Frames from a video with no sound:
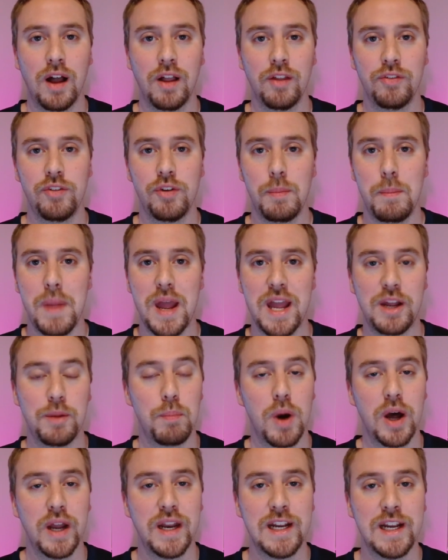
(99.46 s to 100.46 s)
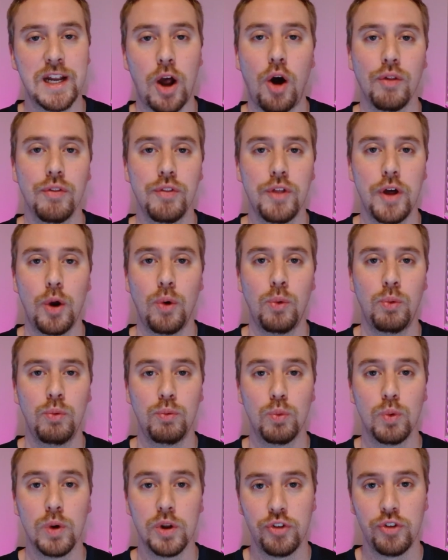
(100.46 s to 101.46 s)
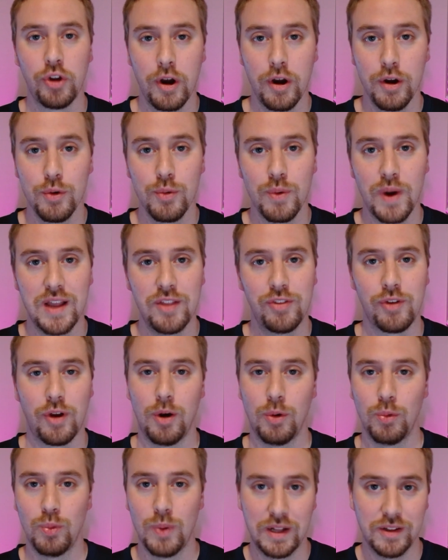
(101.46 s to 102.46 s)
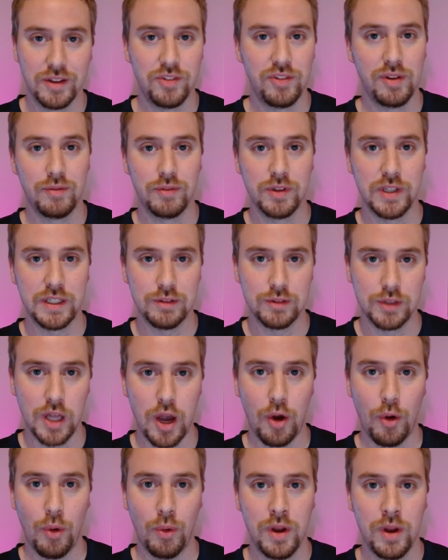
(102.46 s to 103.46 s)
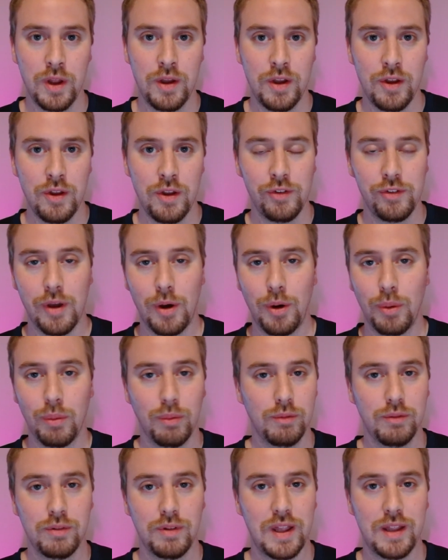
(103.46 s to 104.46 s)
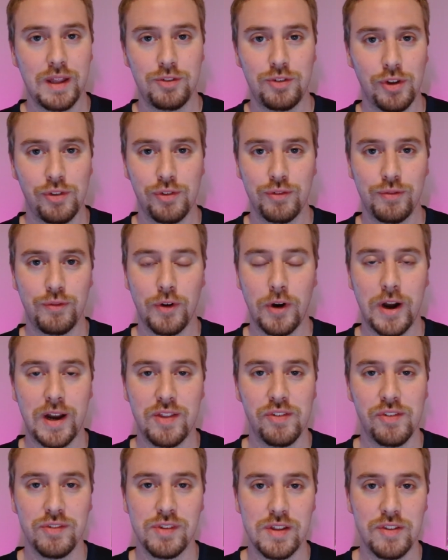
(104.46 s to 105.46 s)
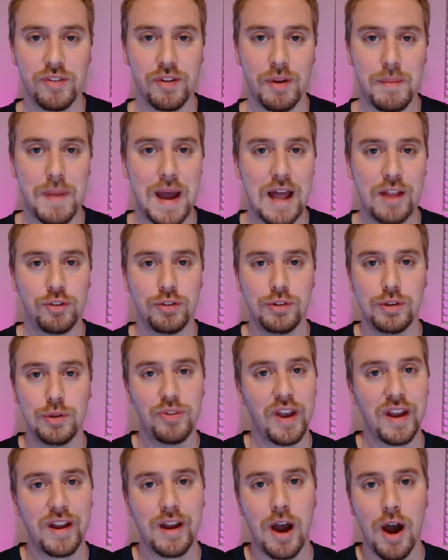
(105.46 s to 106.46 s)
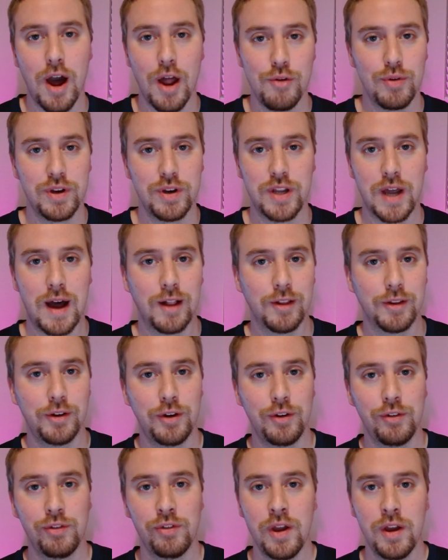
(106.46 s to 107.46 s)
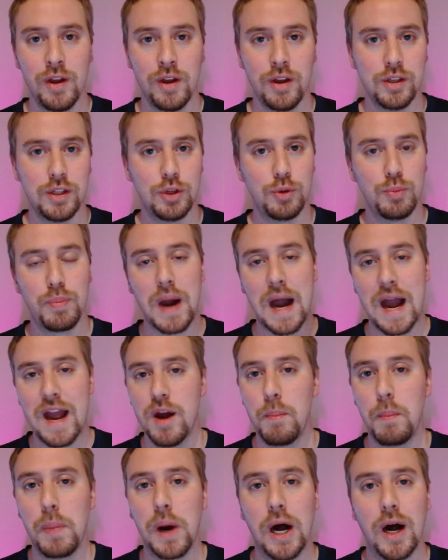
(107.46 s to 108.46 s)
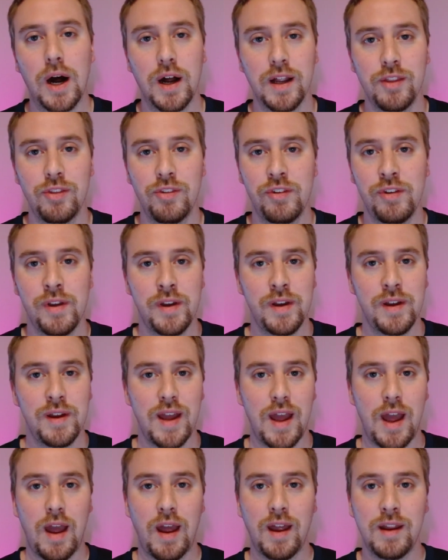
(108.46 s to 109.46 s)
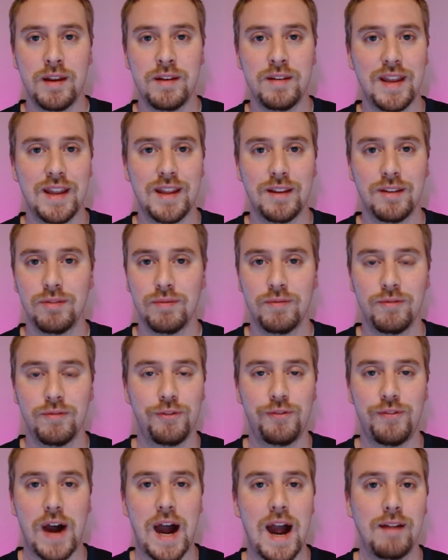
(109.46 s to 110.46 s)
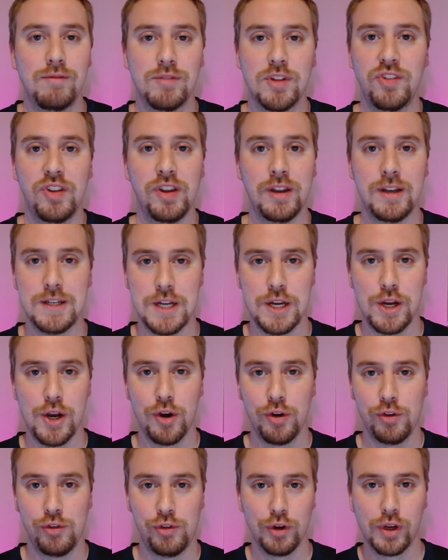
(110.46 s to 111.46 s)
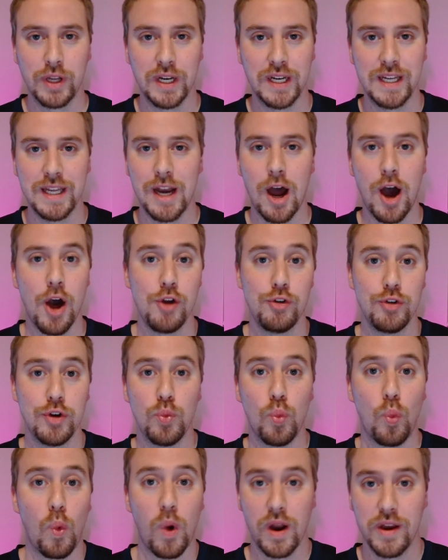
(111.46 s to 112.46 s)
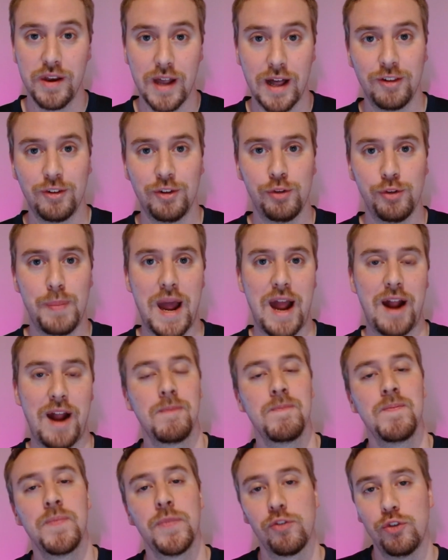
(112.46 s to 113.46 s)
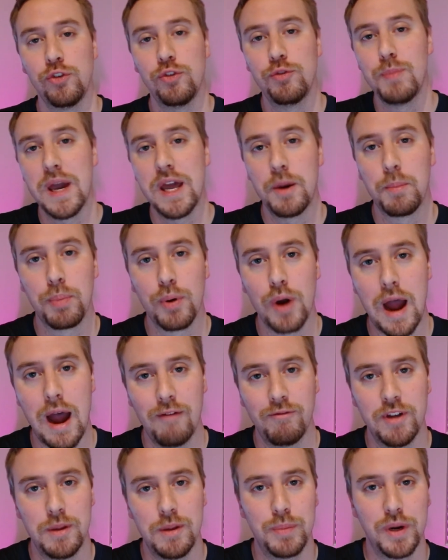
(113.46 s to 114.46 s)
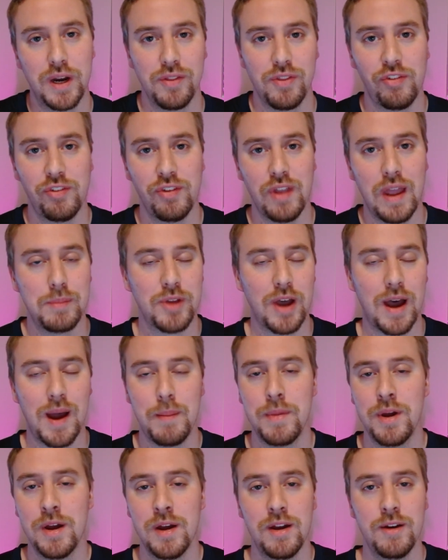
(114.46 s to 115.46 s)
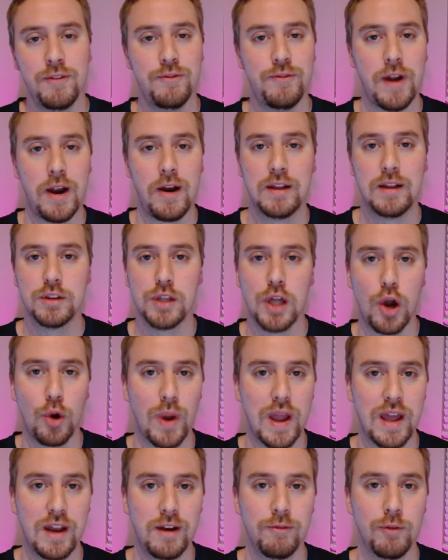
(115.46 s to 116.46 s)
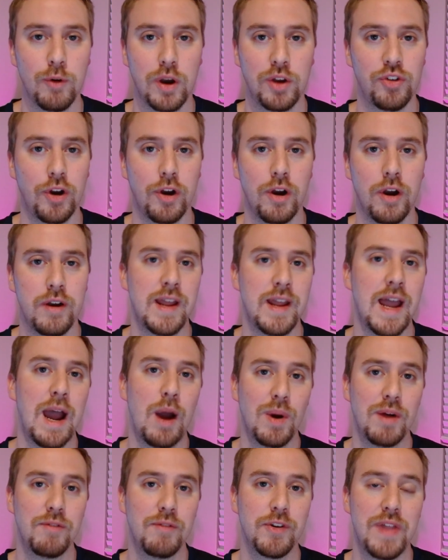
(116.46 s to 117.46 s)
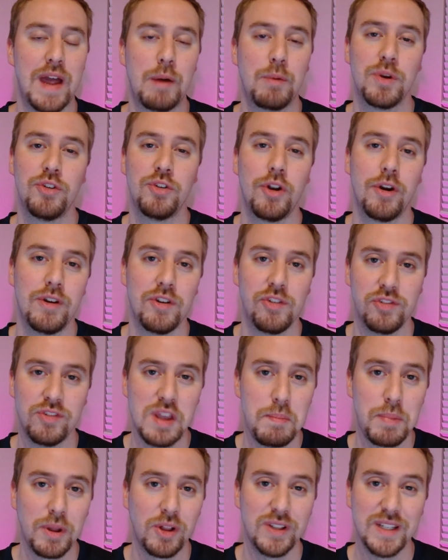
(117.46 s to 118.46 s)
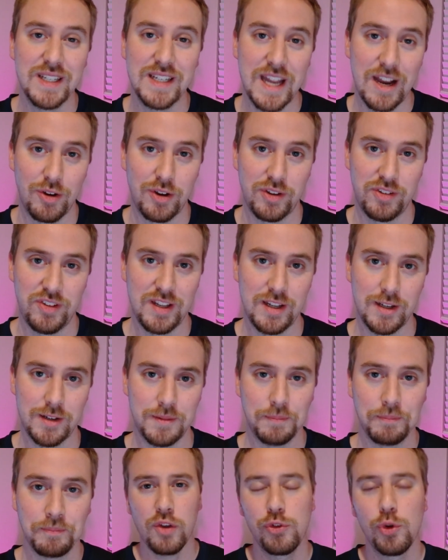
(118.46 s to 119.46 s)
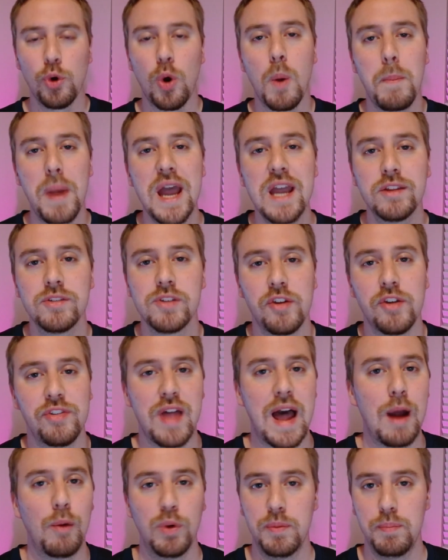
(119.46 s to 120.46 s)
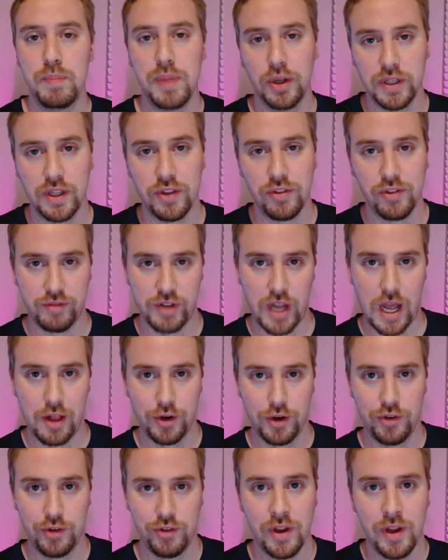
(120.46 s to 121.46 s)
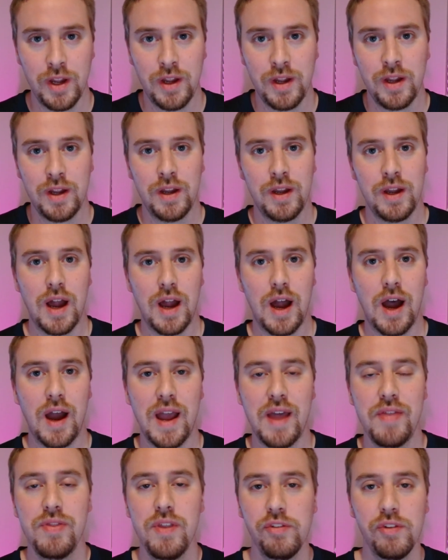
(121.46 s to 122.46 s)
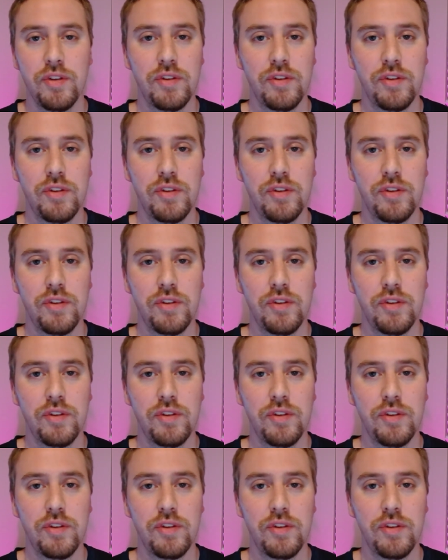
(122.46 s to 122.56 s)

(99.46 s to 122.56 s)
to make money, although return rates are relatively low. So, just for instance, imagine you take $100, you buy a bond, and in 5 to 10 years, you're going to get $101 back. So you've made a profit, but at the same time, very low rate of return. However, that return is typically guaranteed. So a bank does that with billions of dollars. And this